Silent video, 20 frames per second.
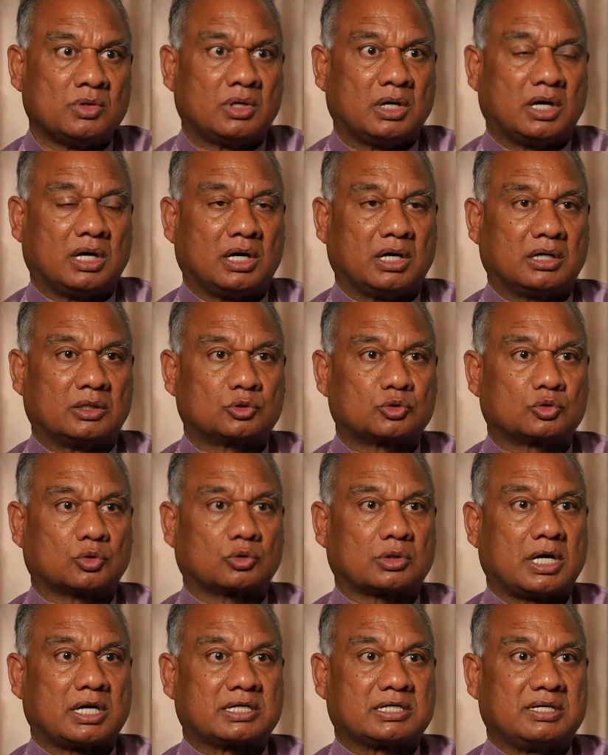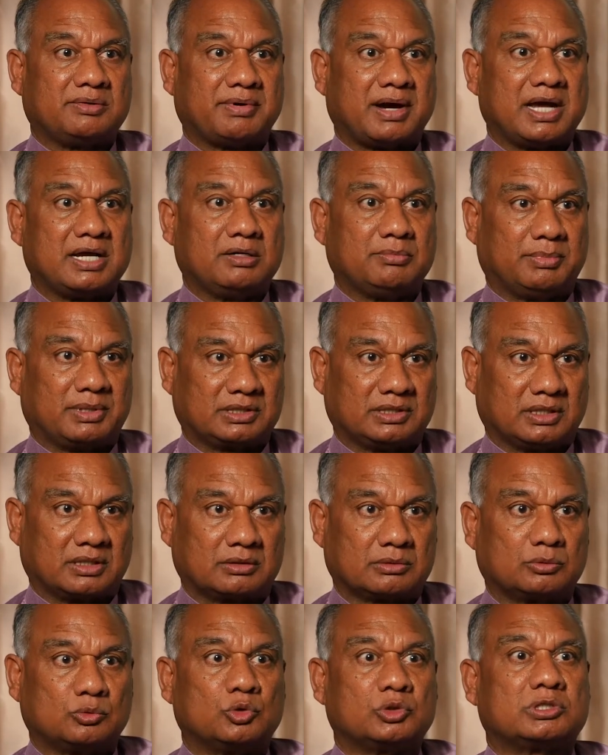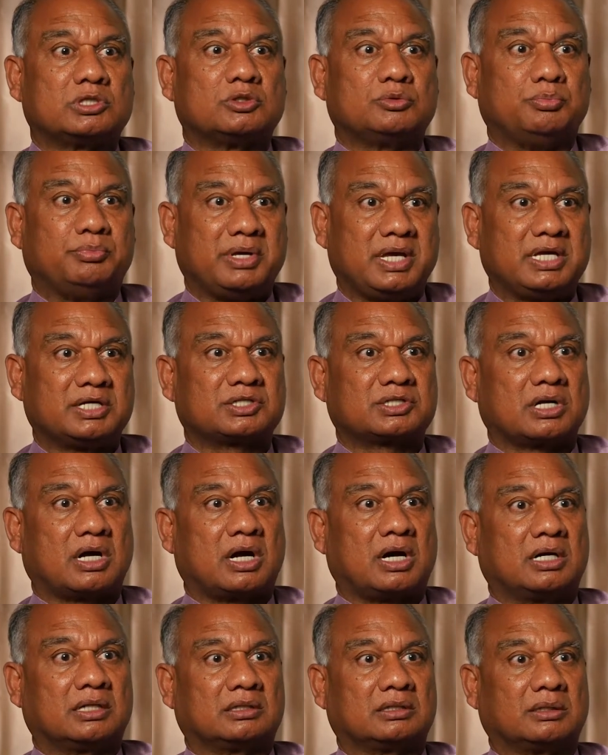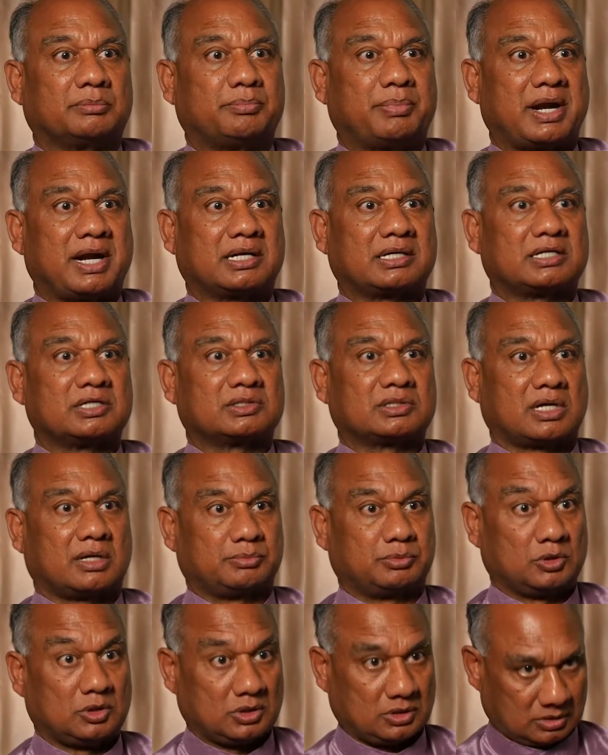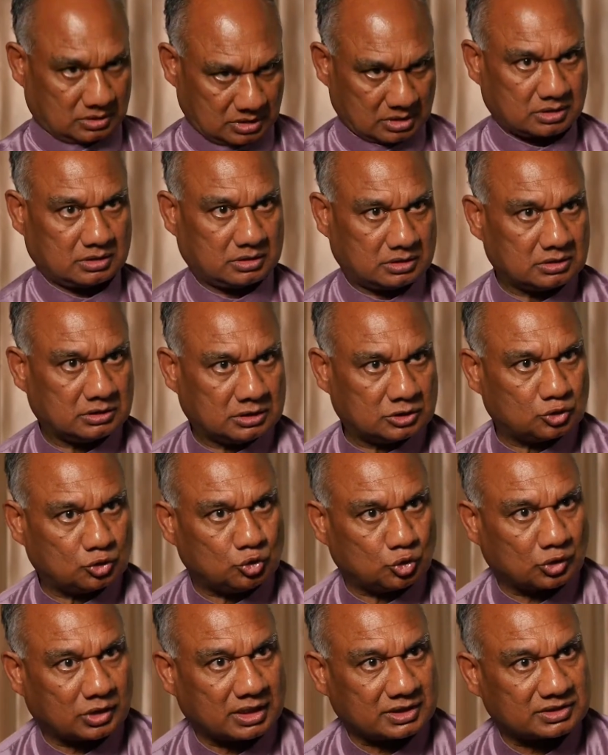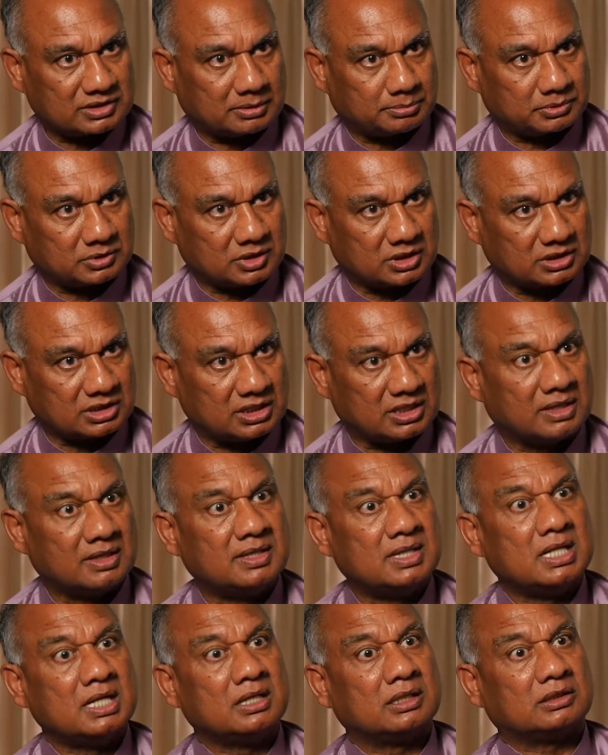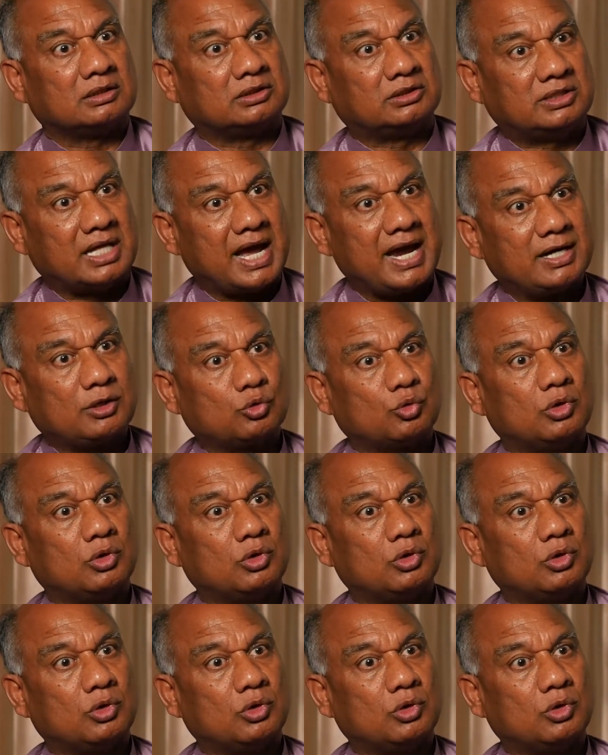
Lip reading: so-called Divine Mother, which is based on the practice of this Durga Saptashati, that